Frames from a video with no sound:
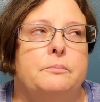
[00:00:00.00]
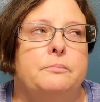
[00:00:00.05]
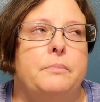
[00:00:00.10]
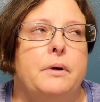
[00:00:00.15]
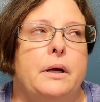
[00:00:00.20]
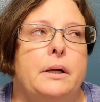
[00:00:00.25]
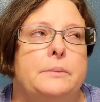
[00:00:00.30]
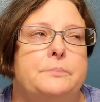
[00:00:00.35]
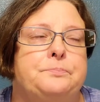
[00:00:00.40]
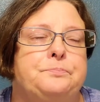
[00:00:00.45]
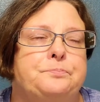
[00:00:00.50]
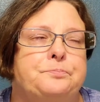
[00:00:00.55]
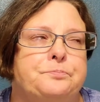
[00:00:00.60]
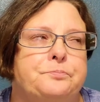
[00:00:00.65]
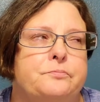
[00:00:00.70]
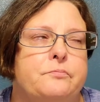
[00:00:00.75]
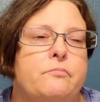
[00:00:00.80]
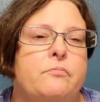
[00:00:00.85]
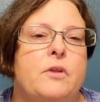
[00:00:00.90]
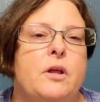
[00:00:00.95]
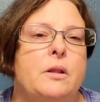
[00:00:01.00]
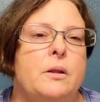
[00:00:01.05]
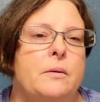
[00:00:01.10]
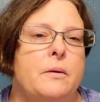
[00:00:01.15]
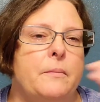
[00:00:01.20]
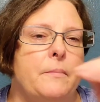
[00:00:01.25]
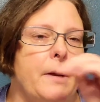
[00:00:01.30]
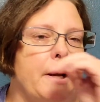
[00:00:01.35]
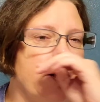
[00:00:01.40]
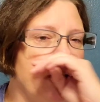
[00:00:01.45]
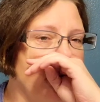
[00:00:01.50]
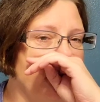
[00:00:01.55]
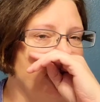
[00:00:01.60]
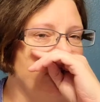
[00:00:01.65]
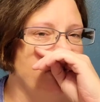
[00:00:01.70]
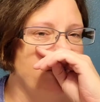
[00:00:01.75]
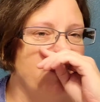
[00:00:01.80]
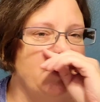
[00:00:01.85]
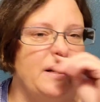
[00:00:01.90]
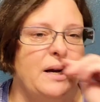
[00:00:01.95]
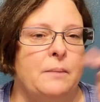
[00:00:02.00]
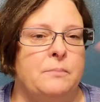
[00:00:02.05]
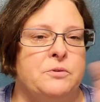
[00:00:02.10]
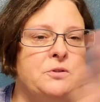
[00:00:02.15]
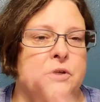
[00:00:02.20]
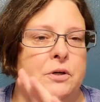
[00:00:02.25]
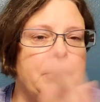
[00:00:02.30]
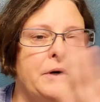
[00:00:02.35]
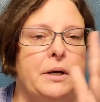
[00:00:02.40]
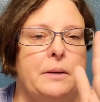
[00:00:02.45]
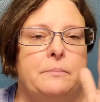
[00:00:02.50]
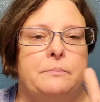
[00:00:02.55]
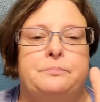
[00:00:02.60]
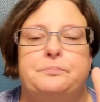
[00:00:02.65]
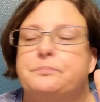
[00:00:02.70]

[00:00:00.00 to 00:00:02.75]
But let me back up for a minute. I'm sorry.